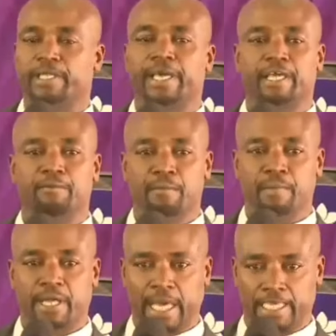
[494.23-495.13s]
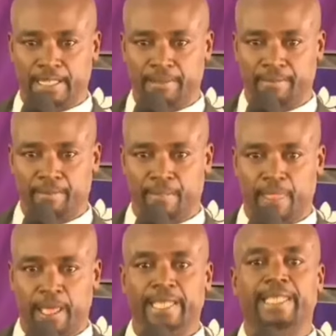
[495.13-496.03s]
They remember that.
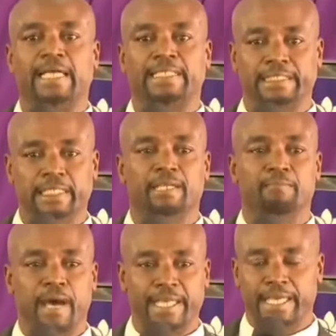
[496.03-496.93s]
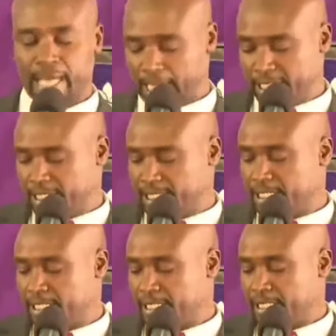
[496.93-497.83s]
And they are still reminding
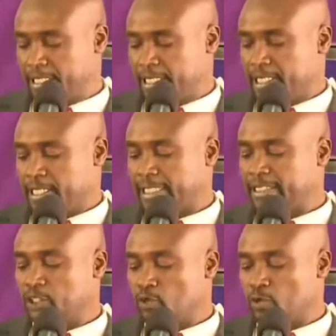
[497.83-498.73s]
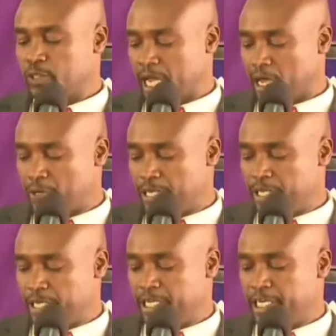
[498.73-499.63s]
us that sio
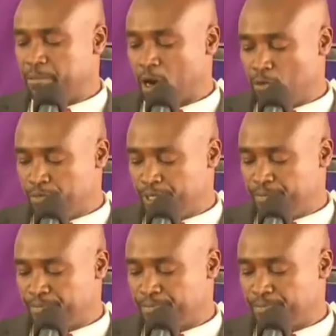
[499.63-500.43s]
uchawi ni maumbi.